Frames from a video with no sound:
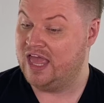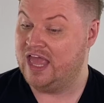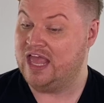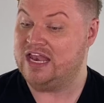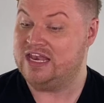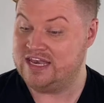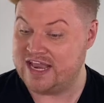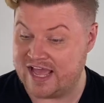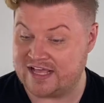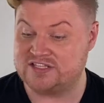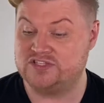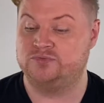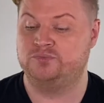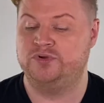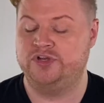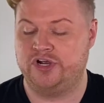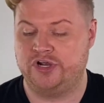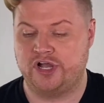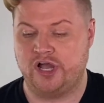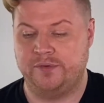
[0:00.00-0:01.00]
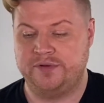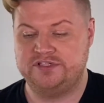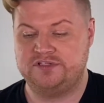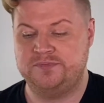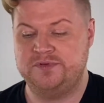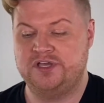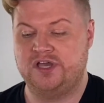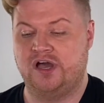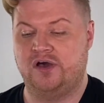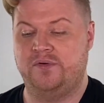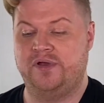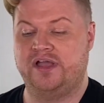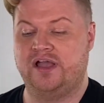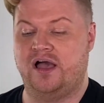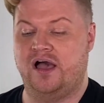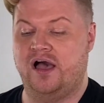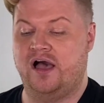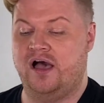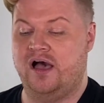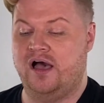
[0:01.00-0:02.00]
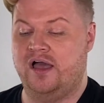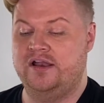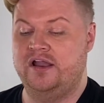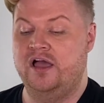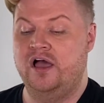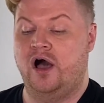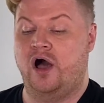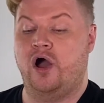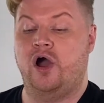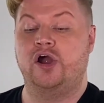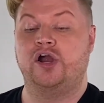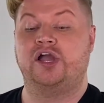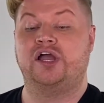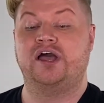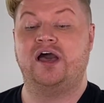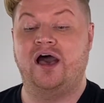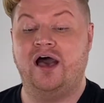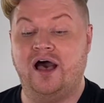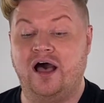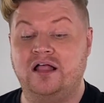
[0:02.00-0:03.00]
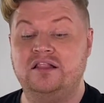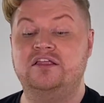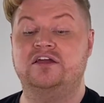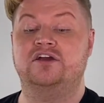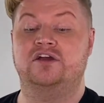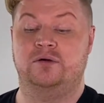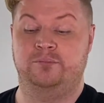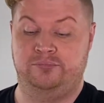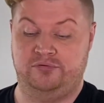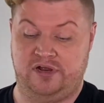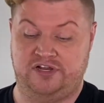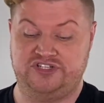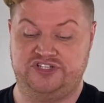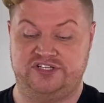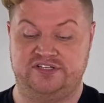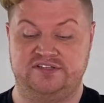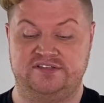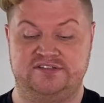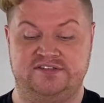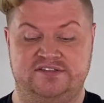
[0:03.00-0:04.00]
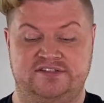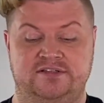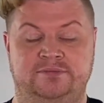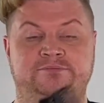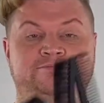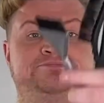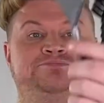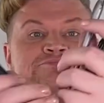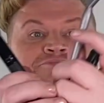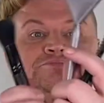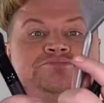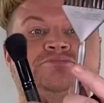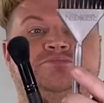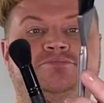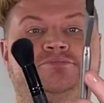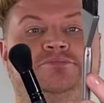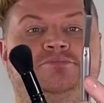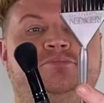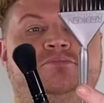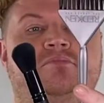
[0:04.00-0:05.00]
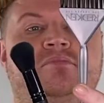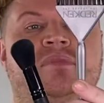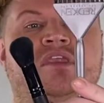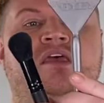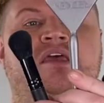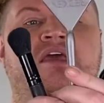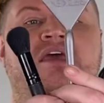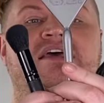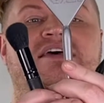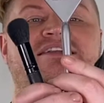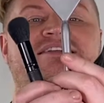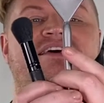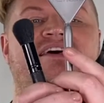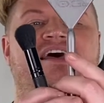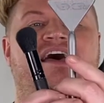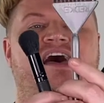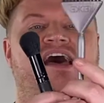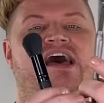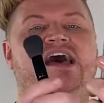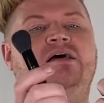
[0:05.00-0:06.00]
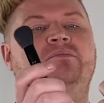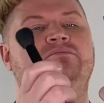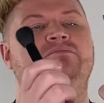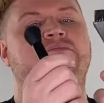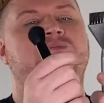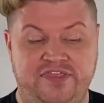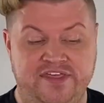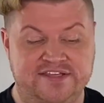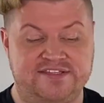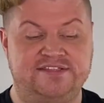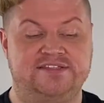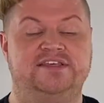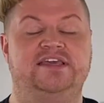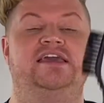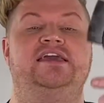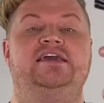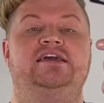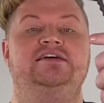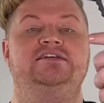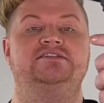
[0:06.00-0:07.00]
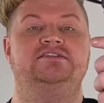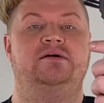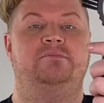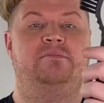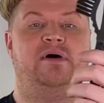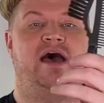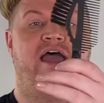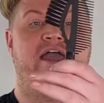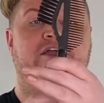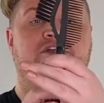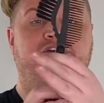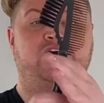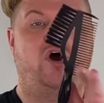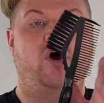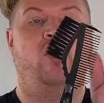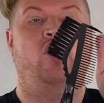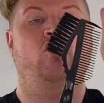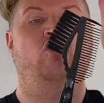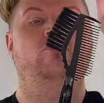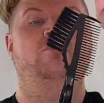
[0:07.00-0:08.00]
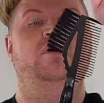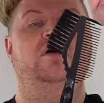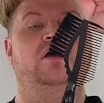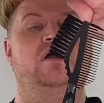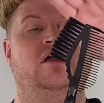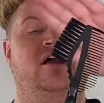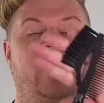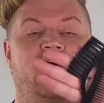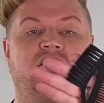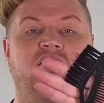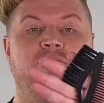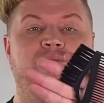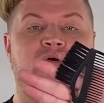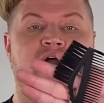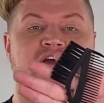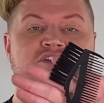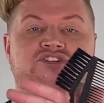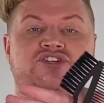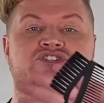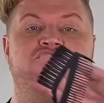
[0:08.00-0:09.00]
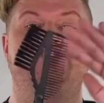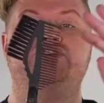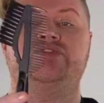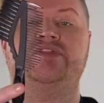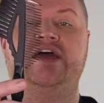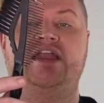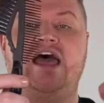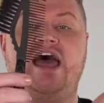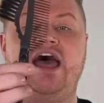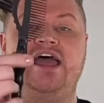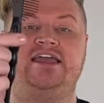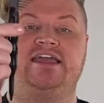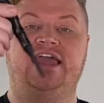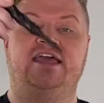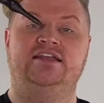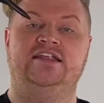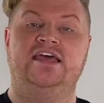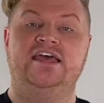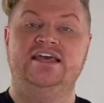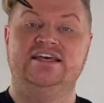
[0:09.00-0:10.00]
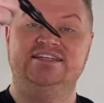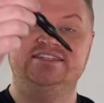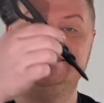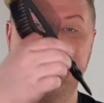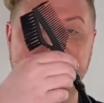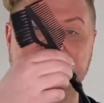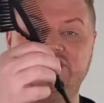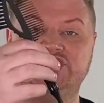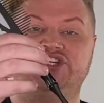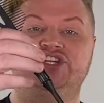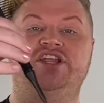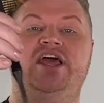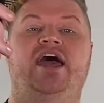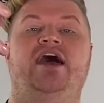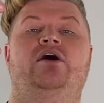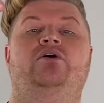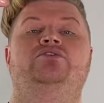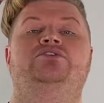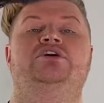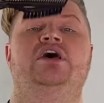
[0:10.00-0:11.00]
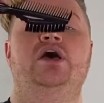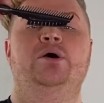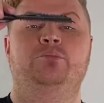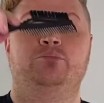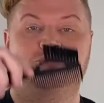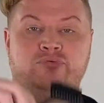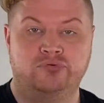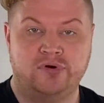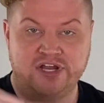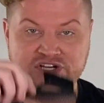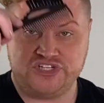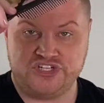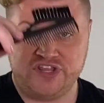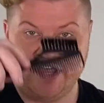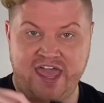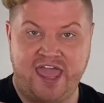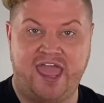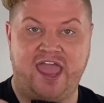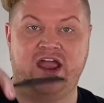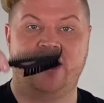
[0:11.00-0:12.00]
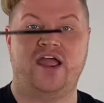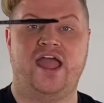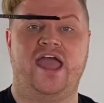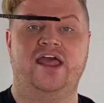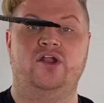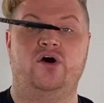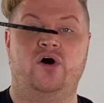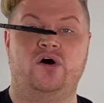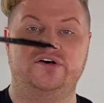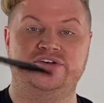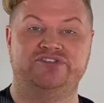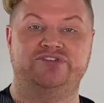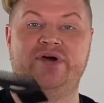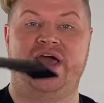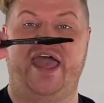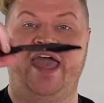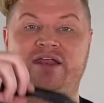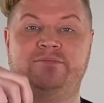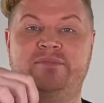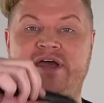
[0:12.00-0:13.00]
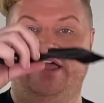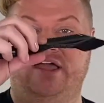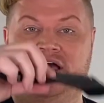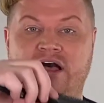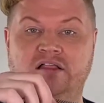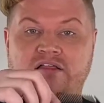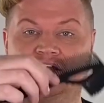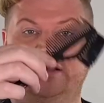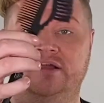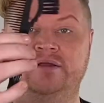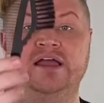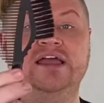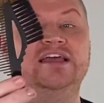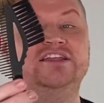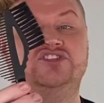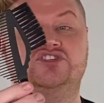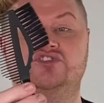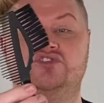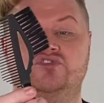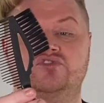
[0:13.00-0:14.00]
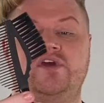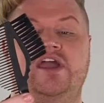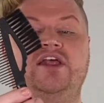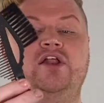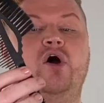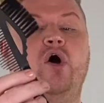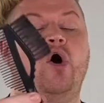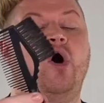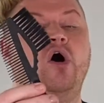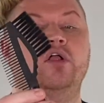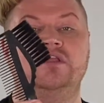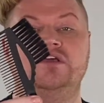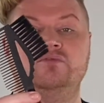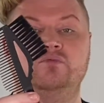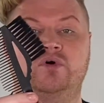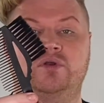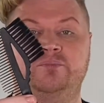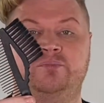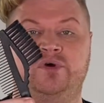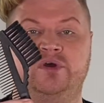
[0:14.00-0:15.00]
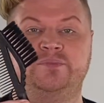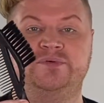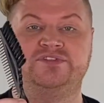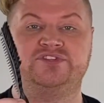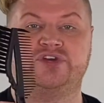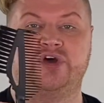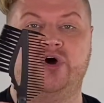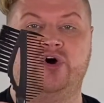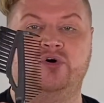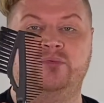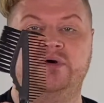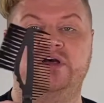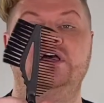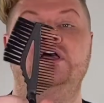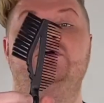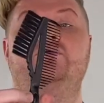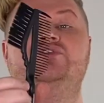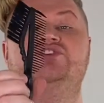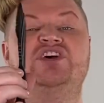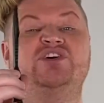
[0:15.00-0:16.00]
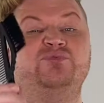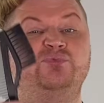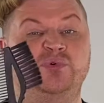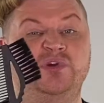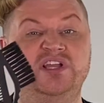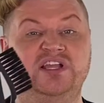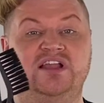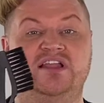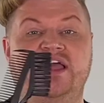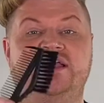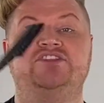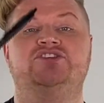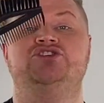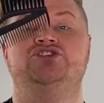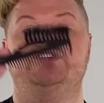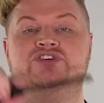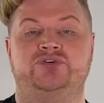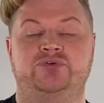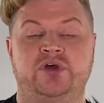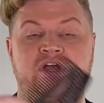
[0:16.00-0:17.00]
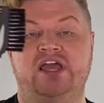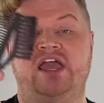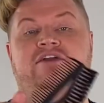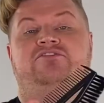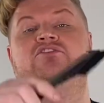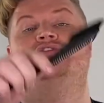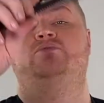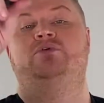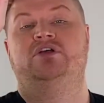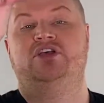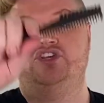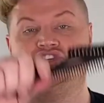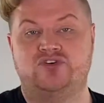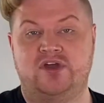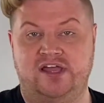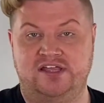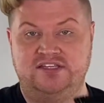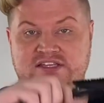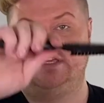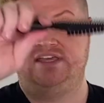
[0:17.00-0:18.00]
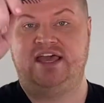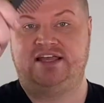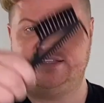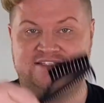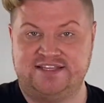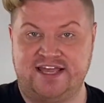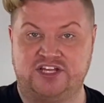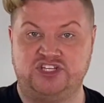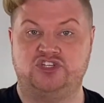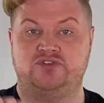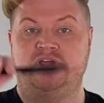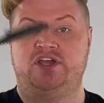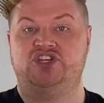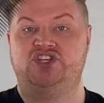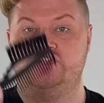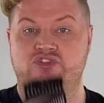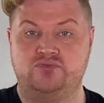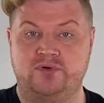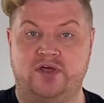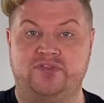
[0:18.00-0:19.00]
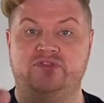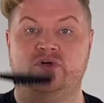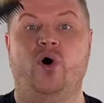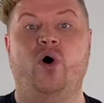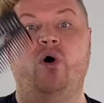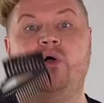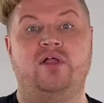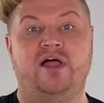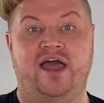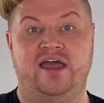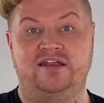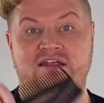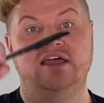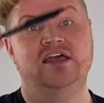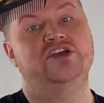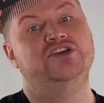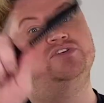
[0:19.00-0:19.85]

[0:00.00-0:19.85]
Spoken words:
Next, we are going to be going on our color brushes. Ta-da! This is my comb color brush so that I can section out, brush the hair, and also add my color. It's a great all-in-one purpose comb, which I really like to do if you're really trying to get saturation throughout the whole head.